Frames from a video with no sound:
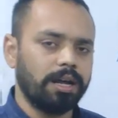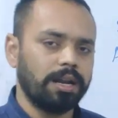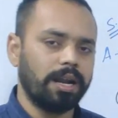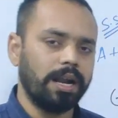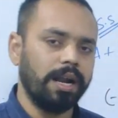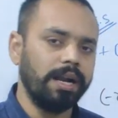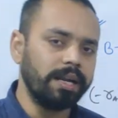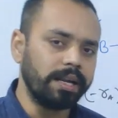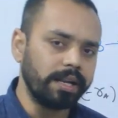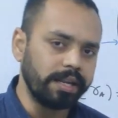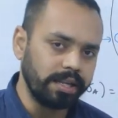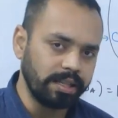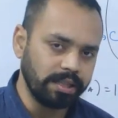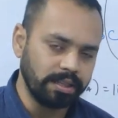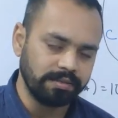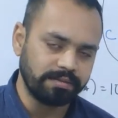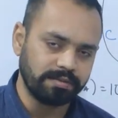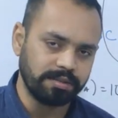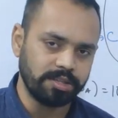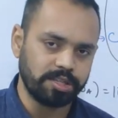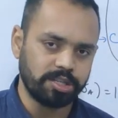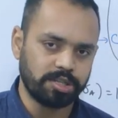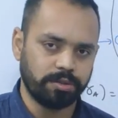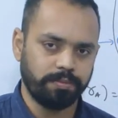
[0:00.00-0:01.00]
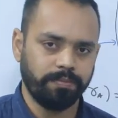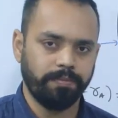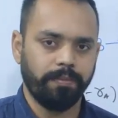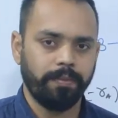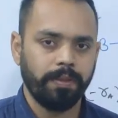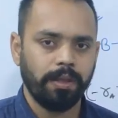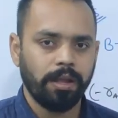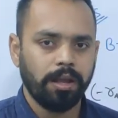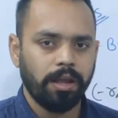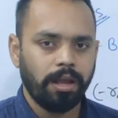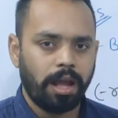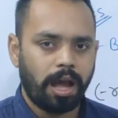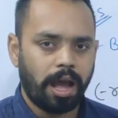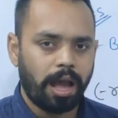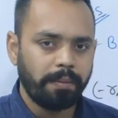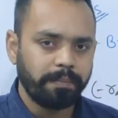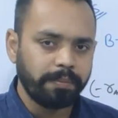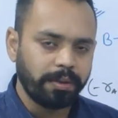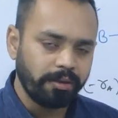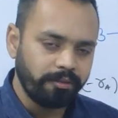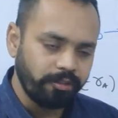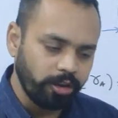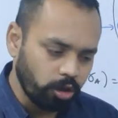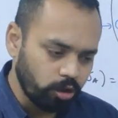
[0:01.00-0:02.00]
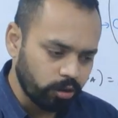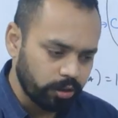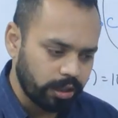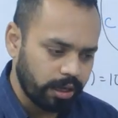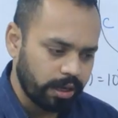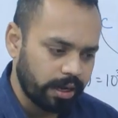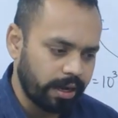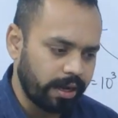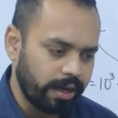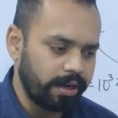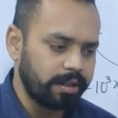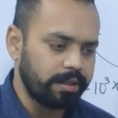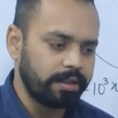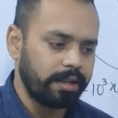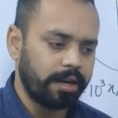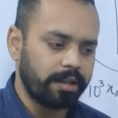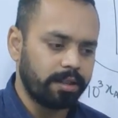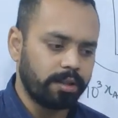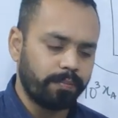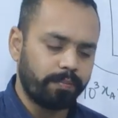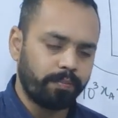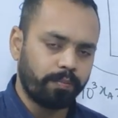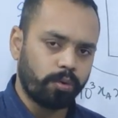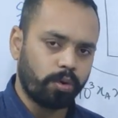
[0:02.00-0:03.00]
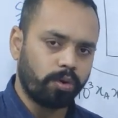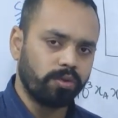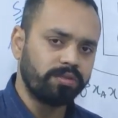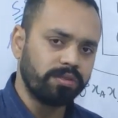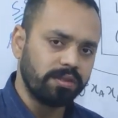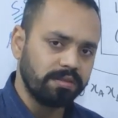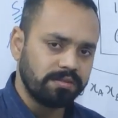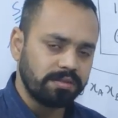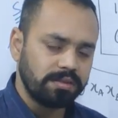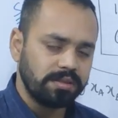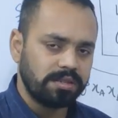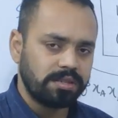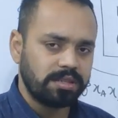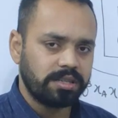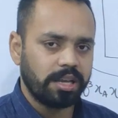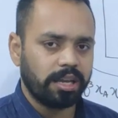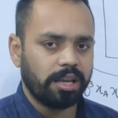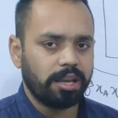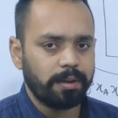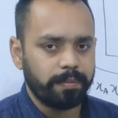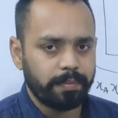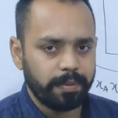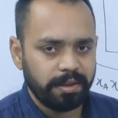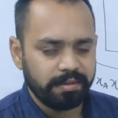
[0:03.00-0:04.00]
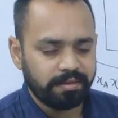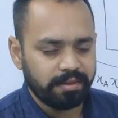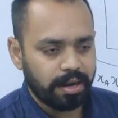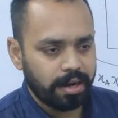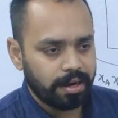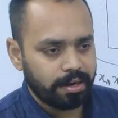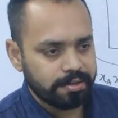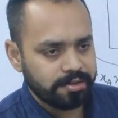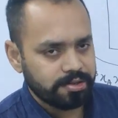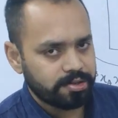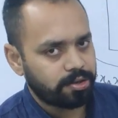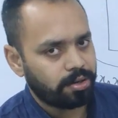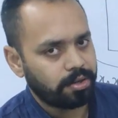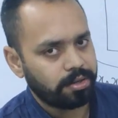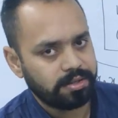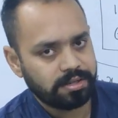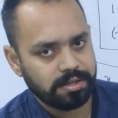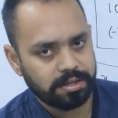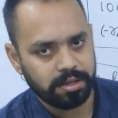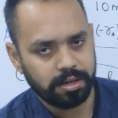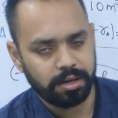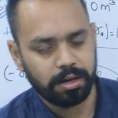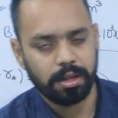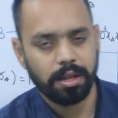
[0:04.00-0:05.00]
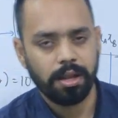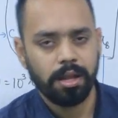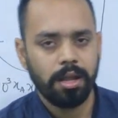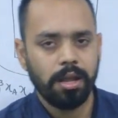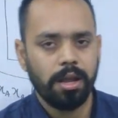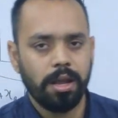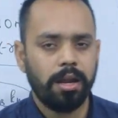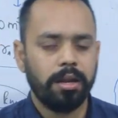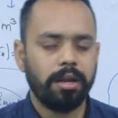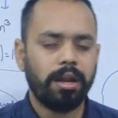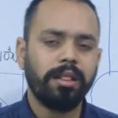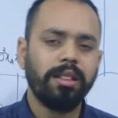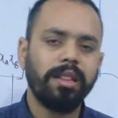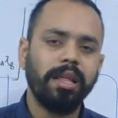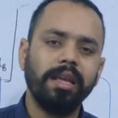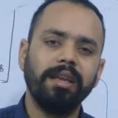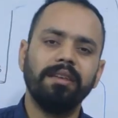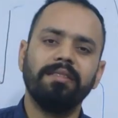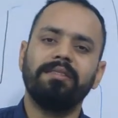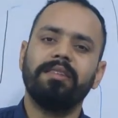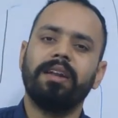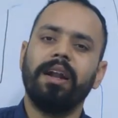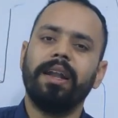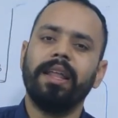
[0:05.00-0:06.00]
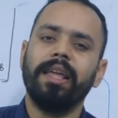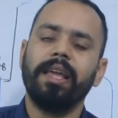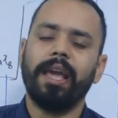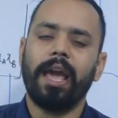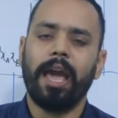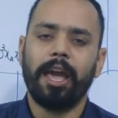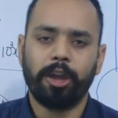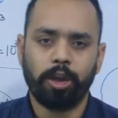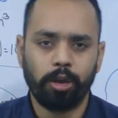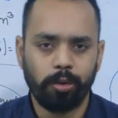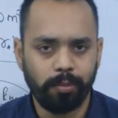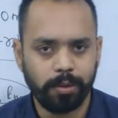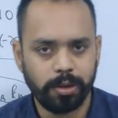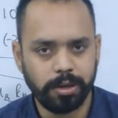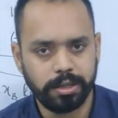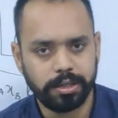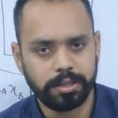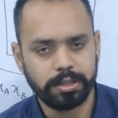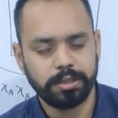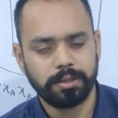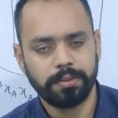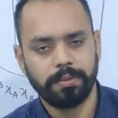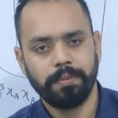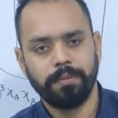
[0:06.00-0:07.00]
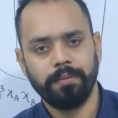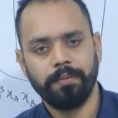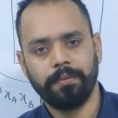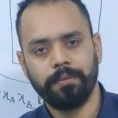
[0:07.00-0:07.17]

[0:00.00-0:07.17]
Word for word: are entering the system? I'm giving you the hint that the process is taking place at steady state. Nothing is getting accumulated